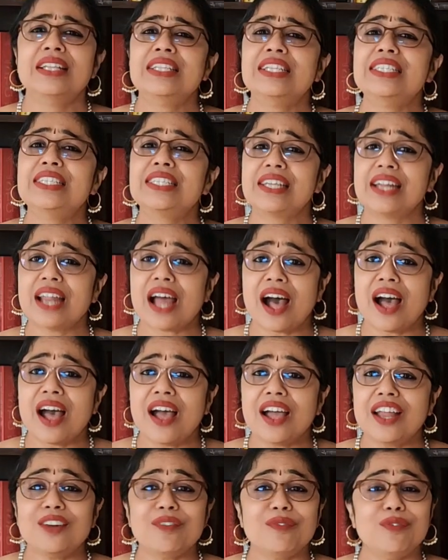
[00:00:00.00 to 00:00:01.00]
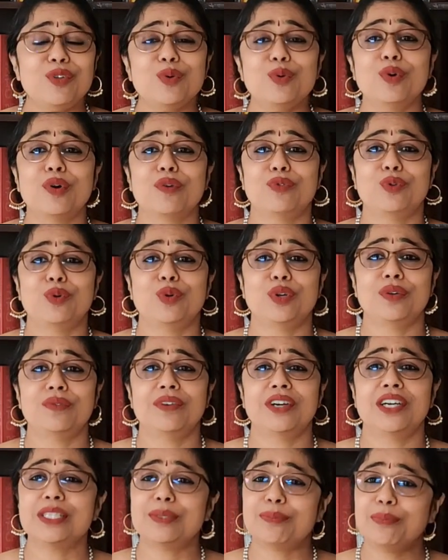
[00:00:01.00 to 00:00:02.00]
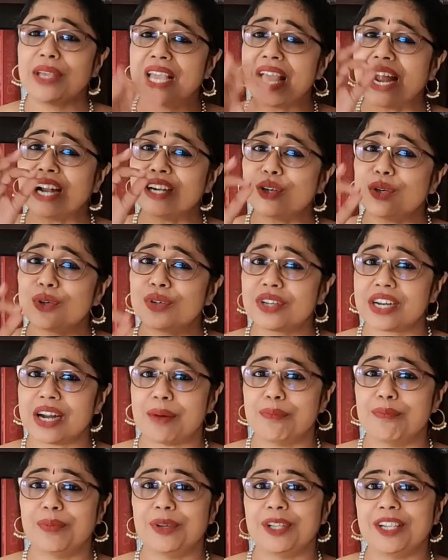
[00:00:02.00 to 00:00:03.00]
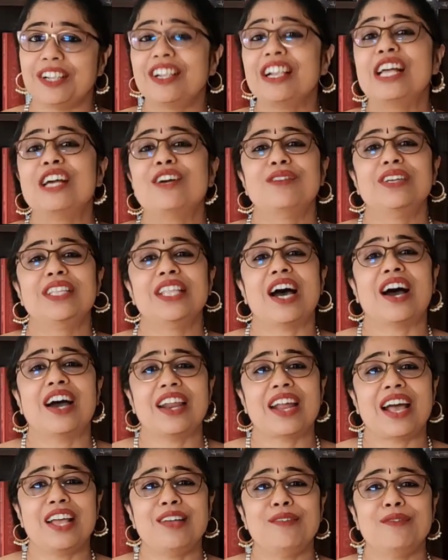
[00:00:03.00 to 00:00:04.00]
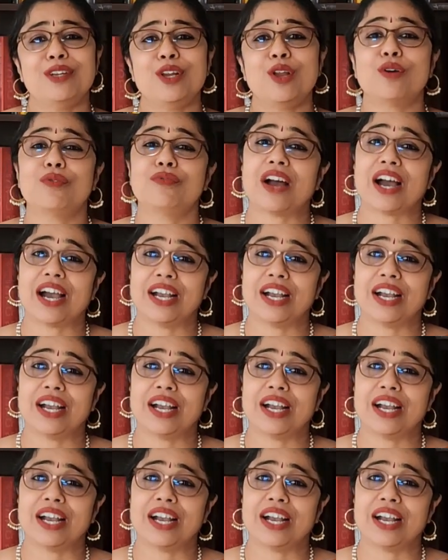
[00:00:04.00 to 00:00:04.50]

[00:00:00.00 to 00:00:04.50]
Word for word: This grand view of universe began to crumble with the arrival of